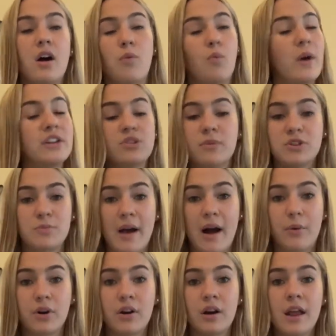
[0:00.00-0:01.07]
way too much
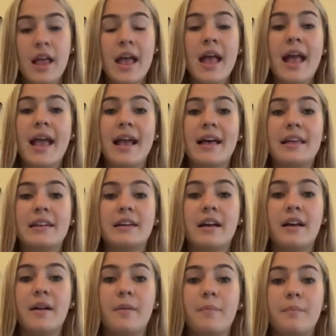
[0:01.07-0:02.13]
power, and
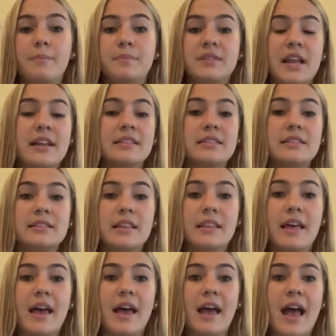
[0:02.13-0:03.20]
states
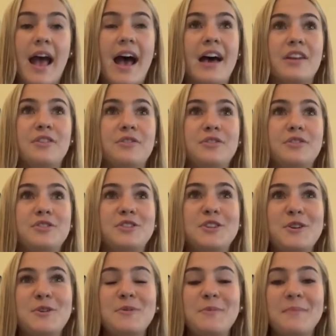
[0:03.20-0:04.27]
that had
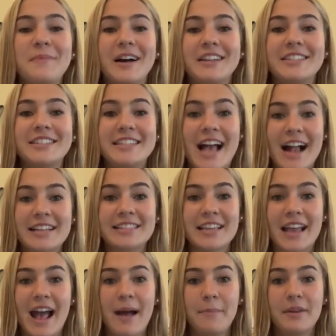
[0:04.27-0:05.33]
too much
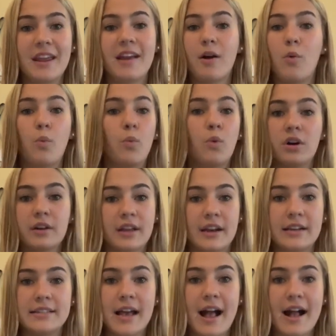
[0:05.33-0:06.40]
taxing happening weren't
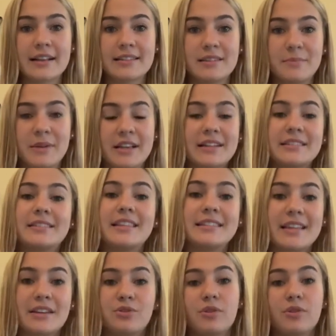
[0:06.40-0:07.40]
getting taxed because the central